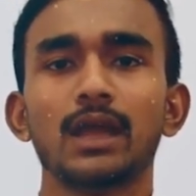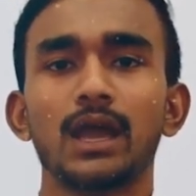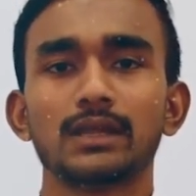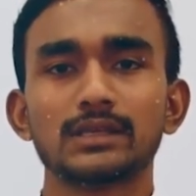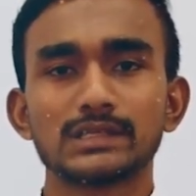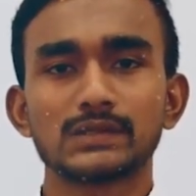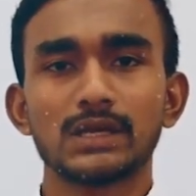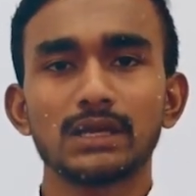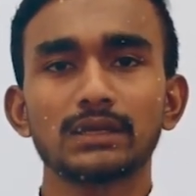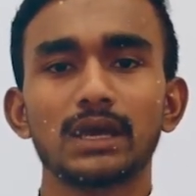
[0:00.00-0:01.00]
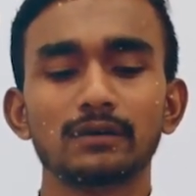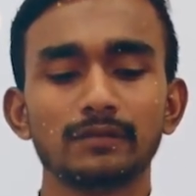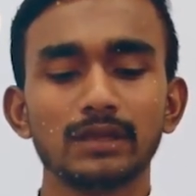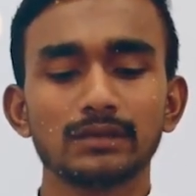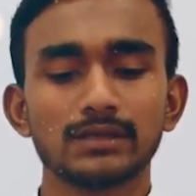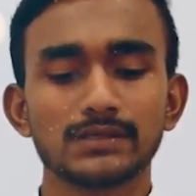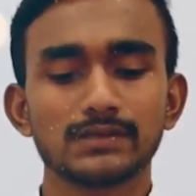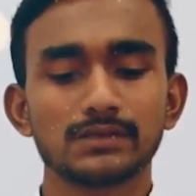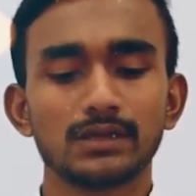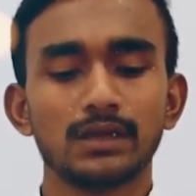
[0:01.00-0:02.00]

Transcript: understand our weakness